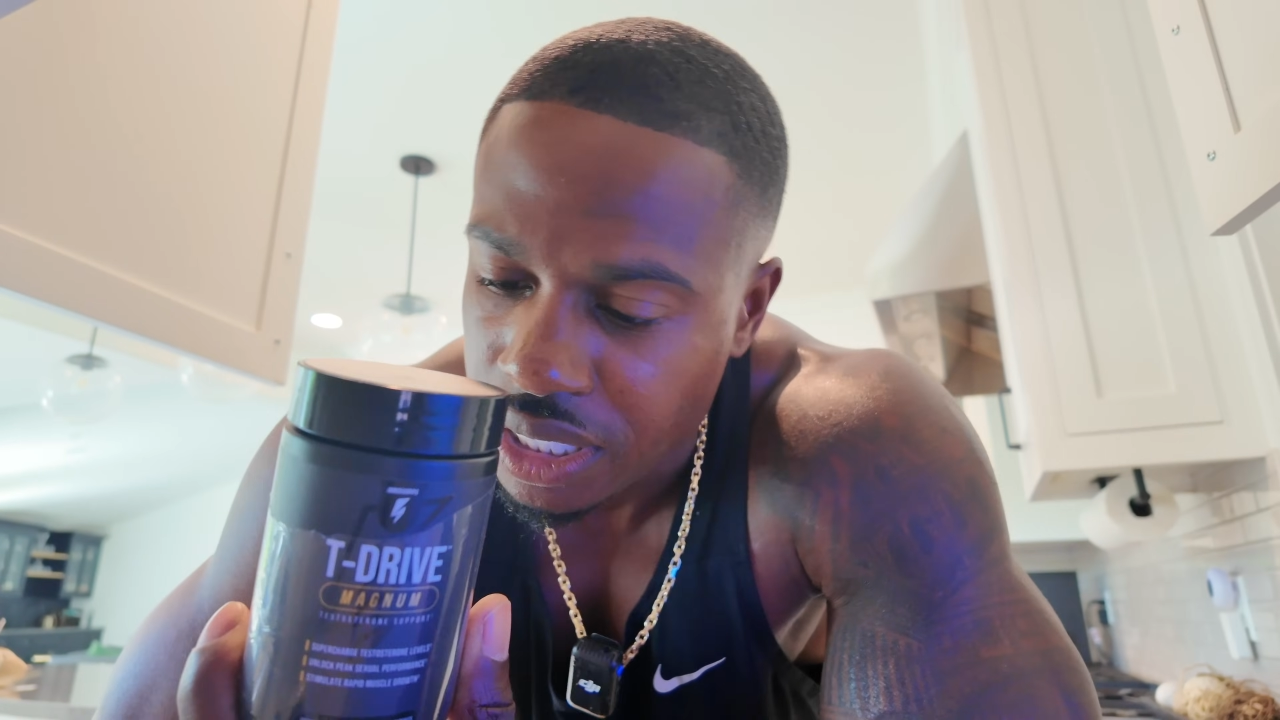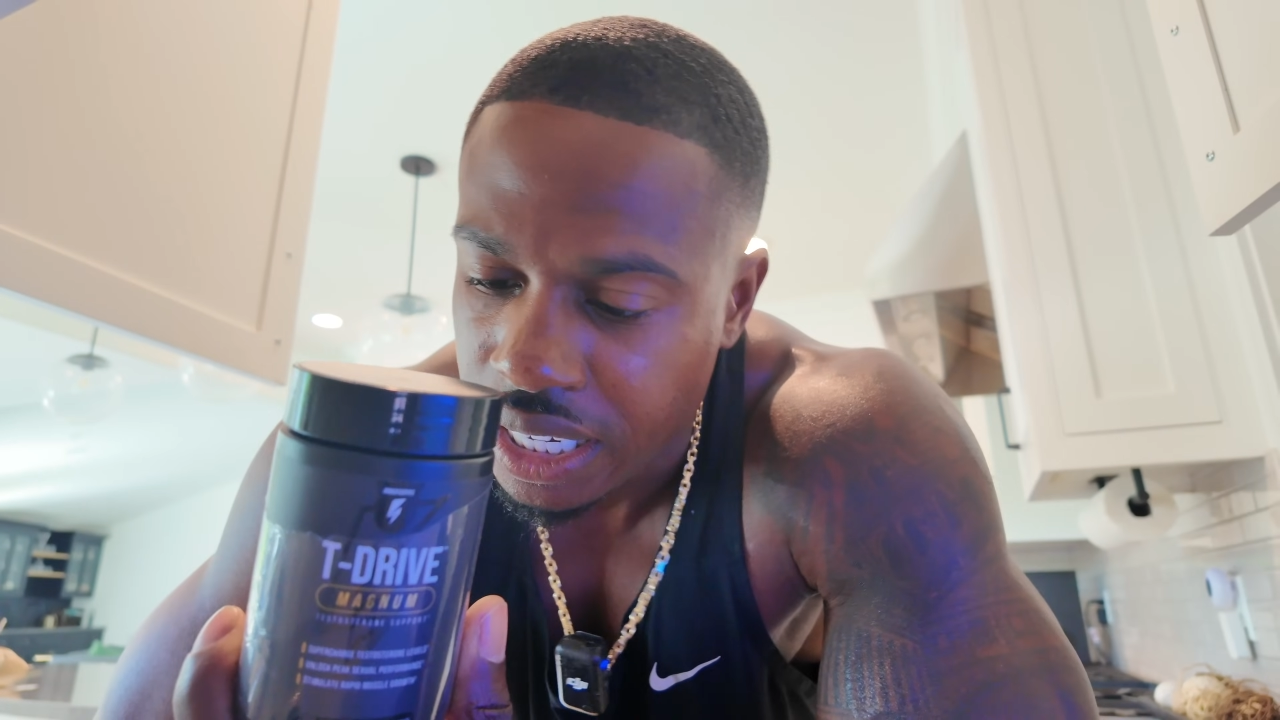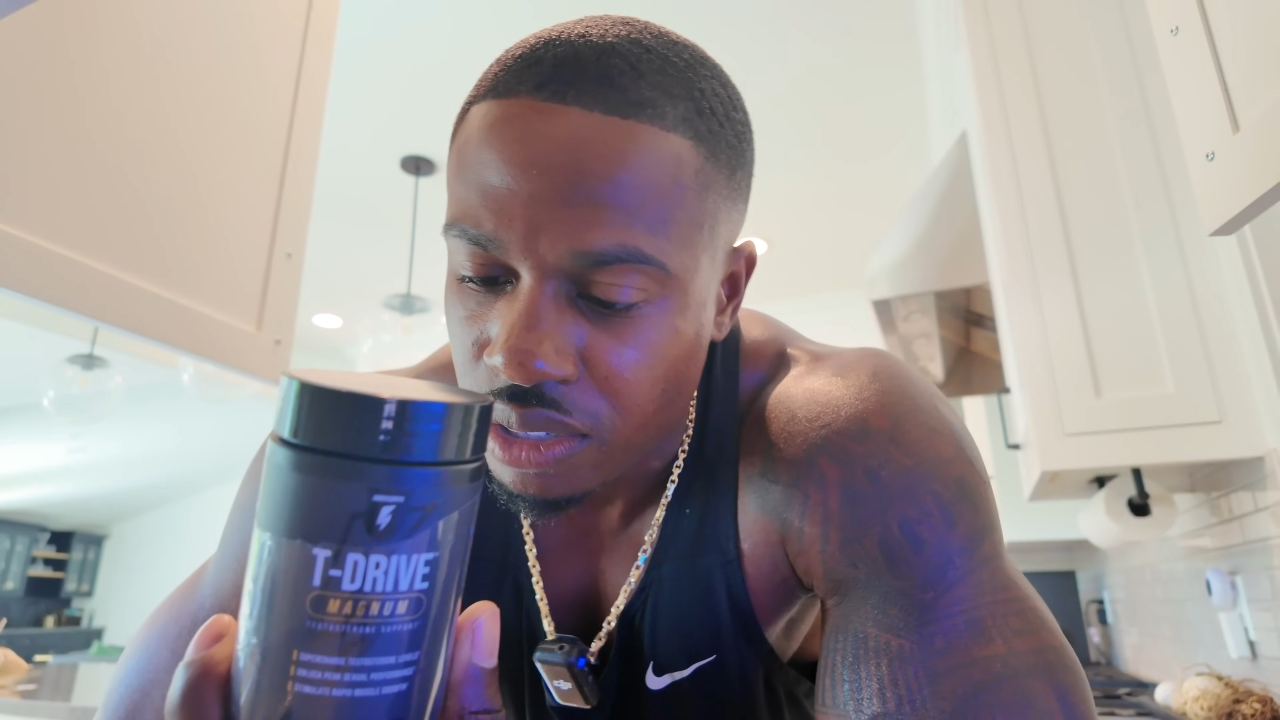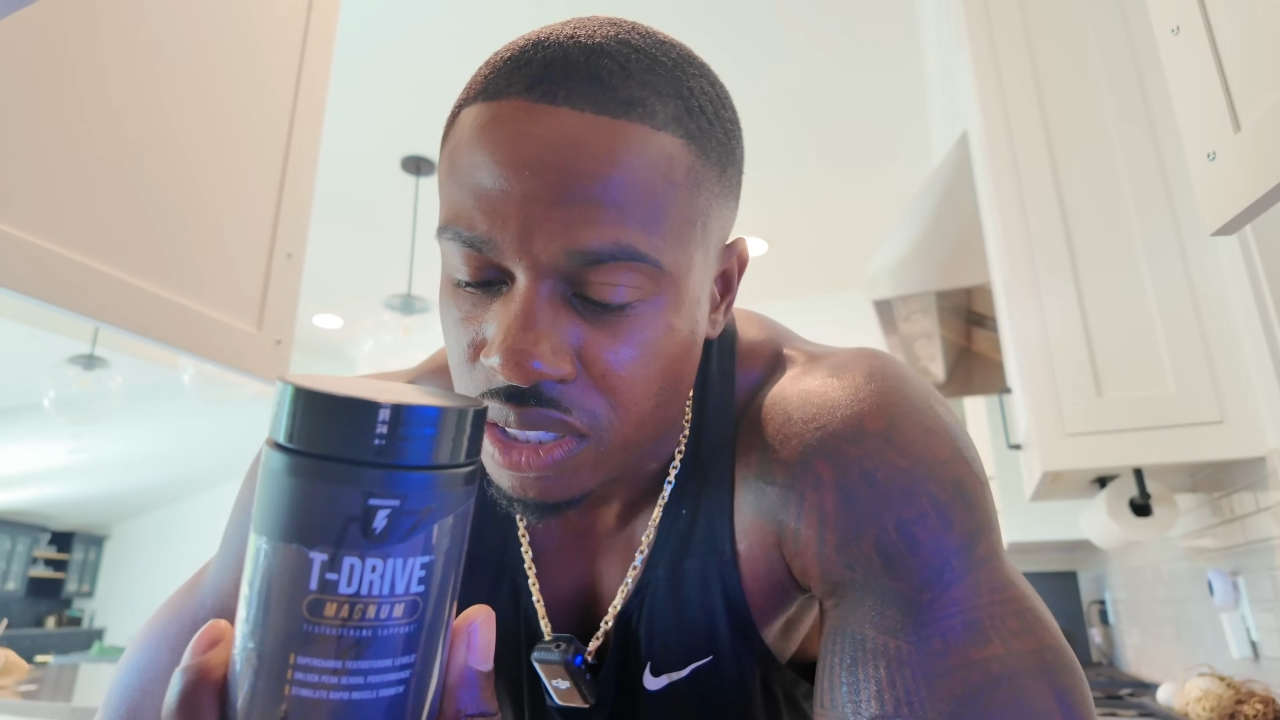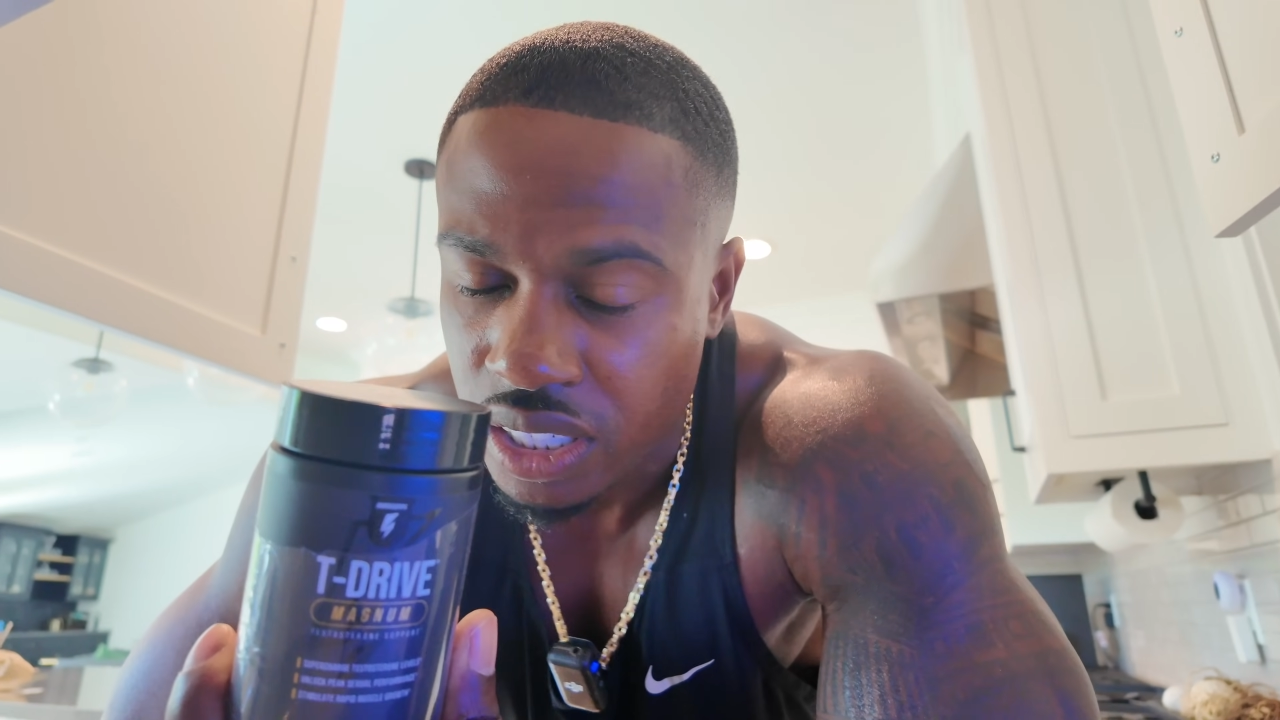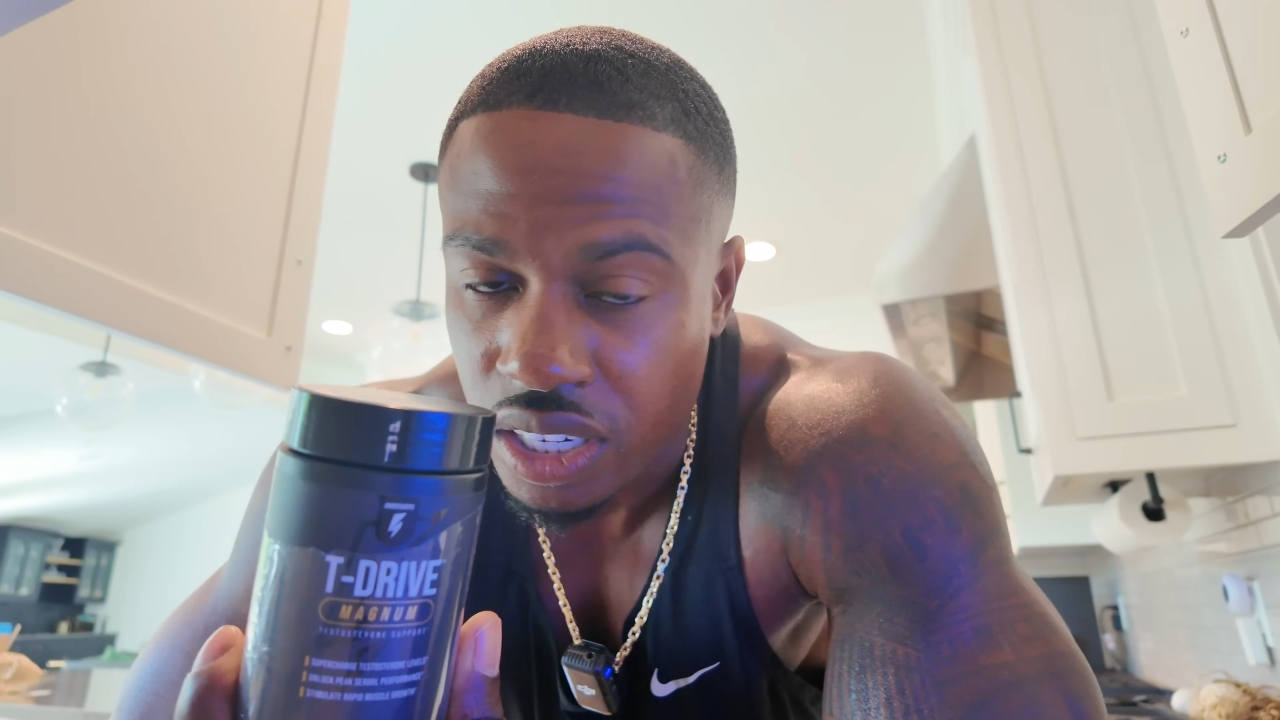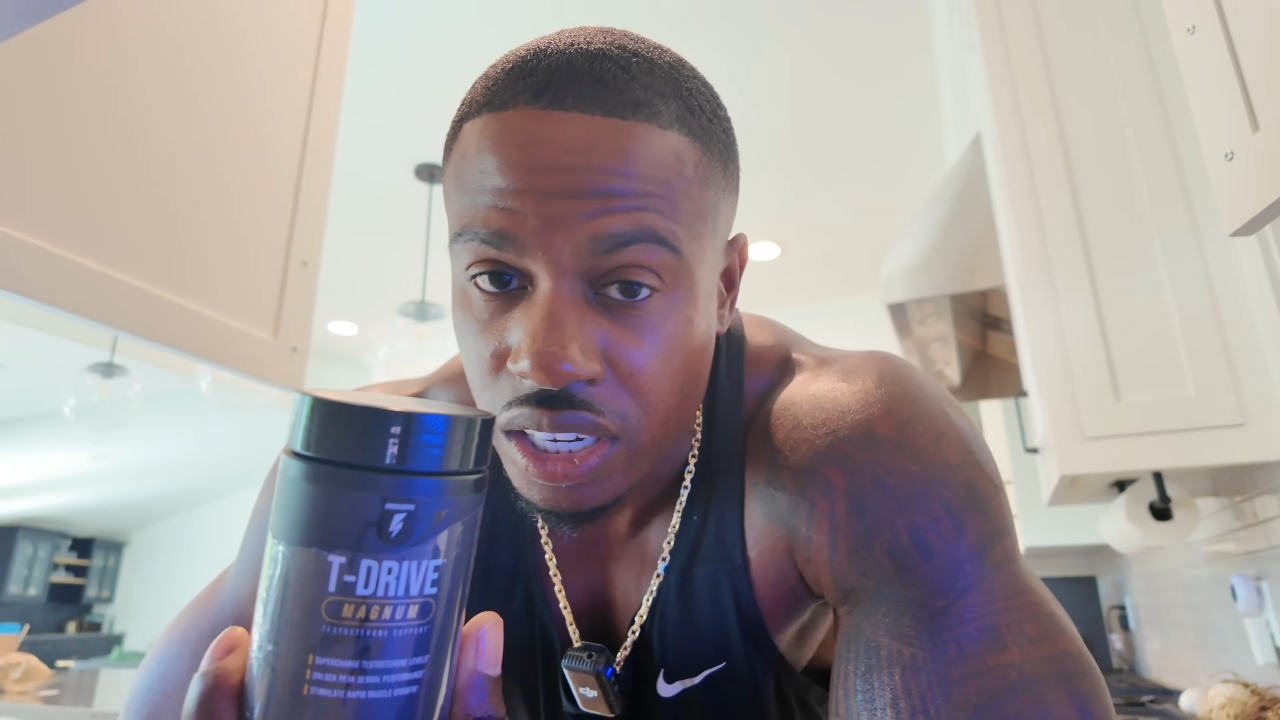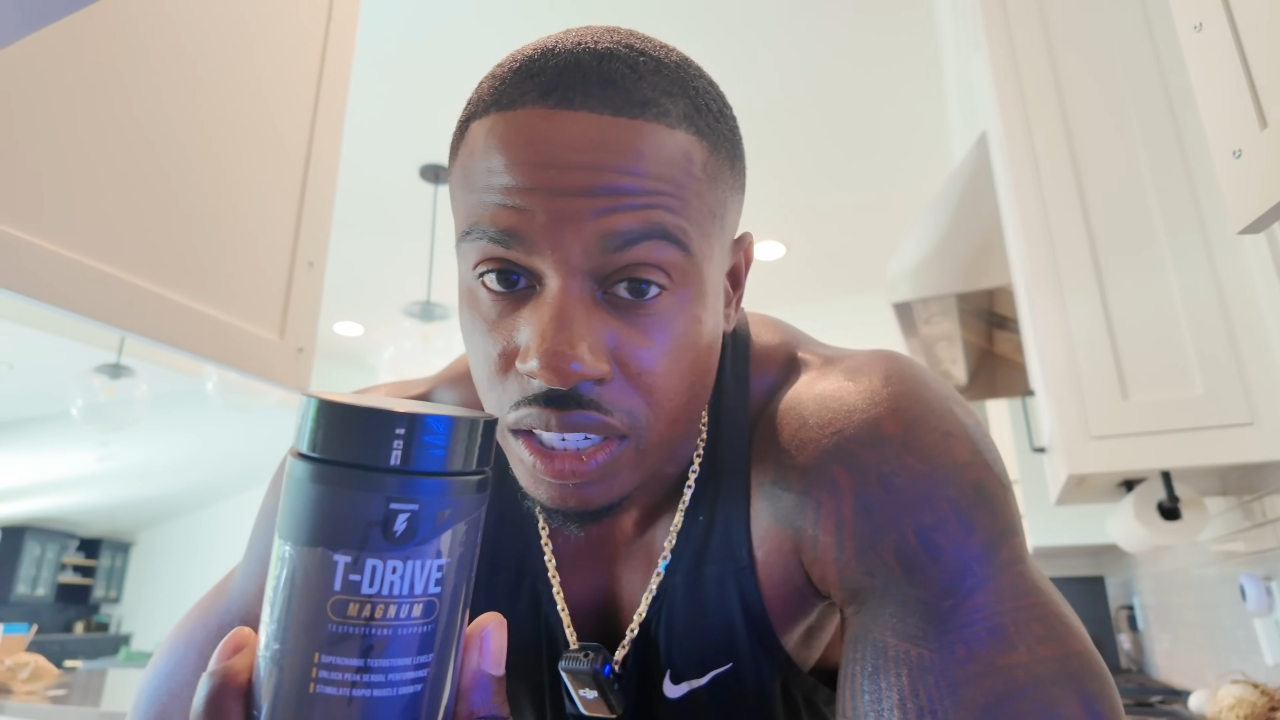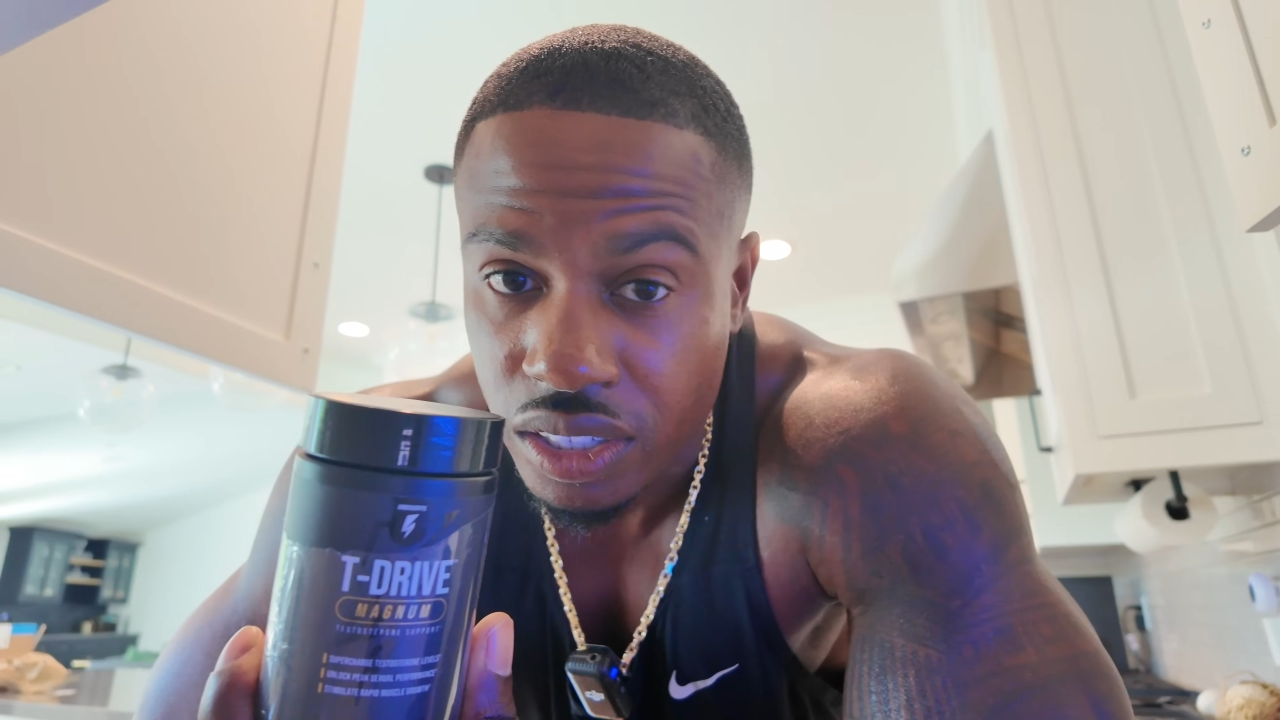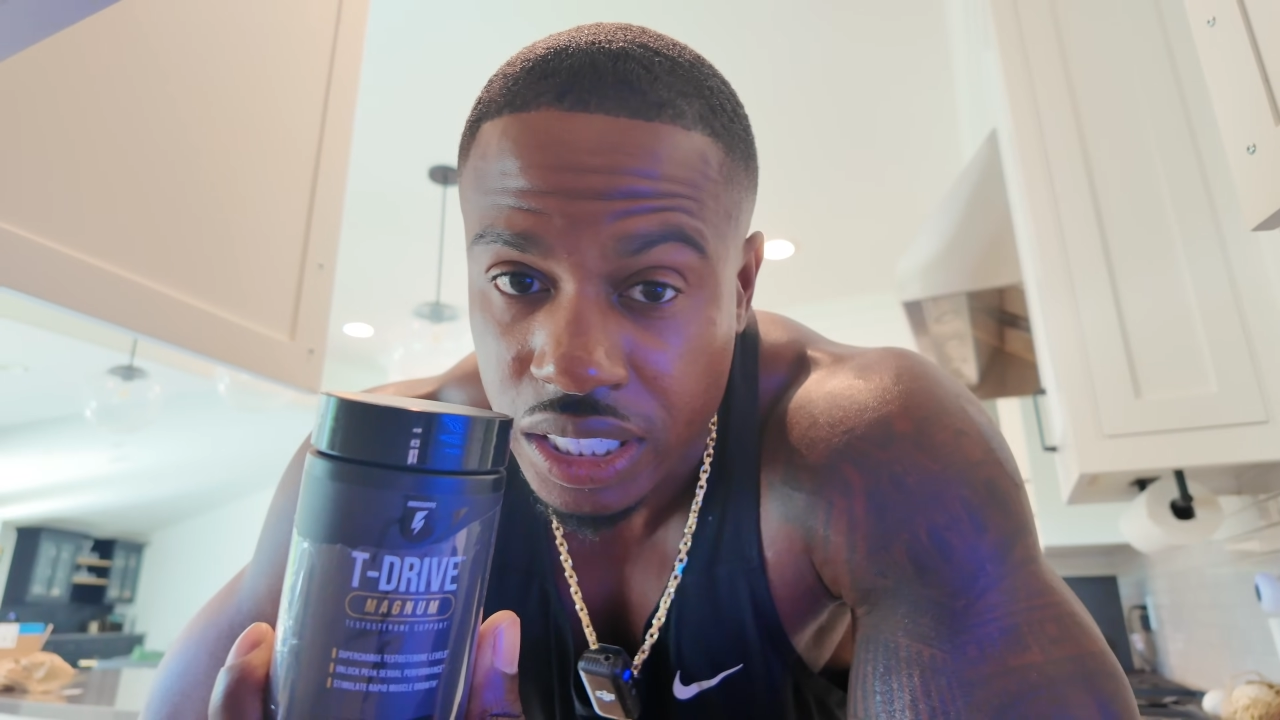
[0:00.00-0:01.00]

details in uh,